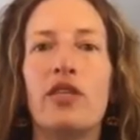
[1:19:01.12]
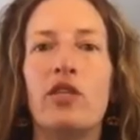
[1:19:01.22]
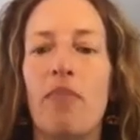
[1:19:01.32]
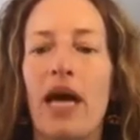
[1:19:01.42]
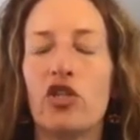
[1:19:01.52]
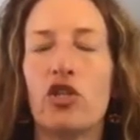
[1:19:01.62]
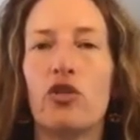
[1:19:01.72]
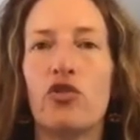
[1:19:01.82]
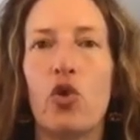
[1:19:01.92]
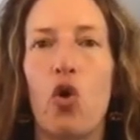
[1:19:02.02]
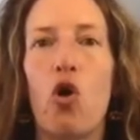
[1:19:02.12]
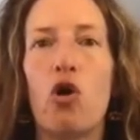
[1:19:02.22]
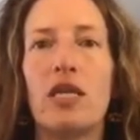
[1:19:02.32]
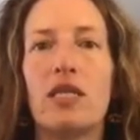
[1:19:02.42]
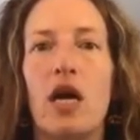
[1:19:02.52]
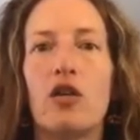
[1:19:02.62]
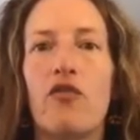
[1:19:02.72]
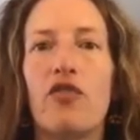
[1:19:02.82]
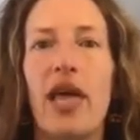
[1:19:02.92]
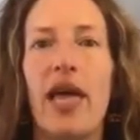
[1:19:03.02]
a magical sword and cut
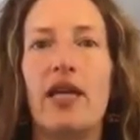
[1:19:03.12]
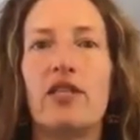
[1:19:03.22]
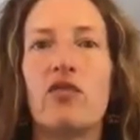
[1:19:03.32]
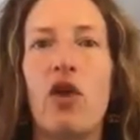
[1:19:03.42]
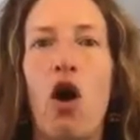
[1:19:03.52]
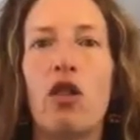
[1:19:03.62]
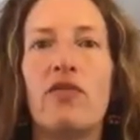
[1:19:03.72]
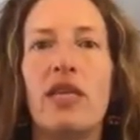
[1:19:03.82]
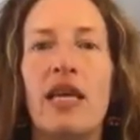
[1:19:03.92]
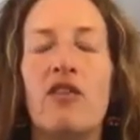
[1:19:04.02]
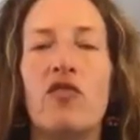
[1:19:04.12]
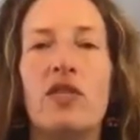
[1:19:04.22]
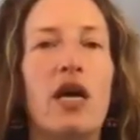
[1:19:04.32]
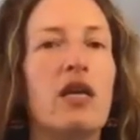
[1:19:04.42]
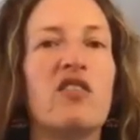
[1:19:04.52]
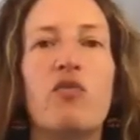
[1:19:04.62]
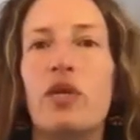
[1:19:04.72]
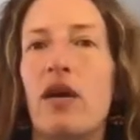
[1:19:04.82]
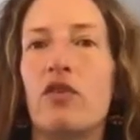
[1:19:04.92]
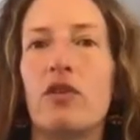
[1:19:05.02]
off the heads of all of the infidels of
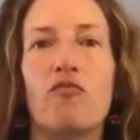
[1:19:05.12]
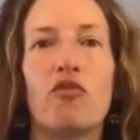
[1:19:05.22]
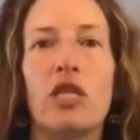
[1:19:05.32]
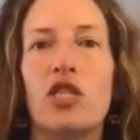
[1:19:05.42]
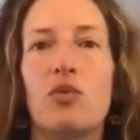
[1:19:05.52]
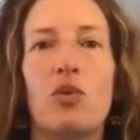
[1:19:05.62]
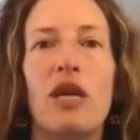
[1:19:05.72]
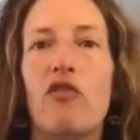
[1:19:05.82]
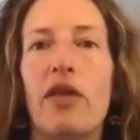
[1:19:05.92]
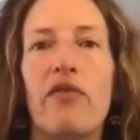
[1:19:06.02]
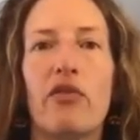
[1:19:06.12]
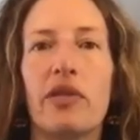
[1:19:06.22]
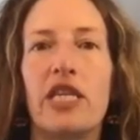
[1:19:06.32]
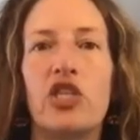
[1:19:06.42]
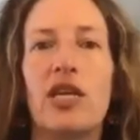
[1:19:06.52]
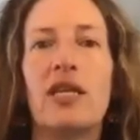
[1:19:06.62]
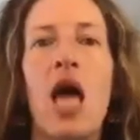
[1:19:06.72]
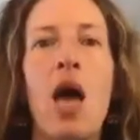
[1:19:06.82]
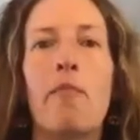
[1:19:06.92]
whatever religion, whatever flavor religion.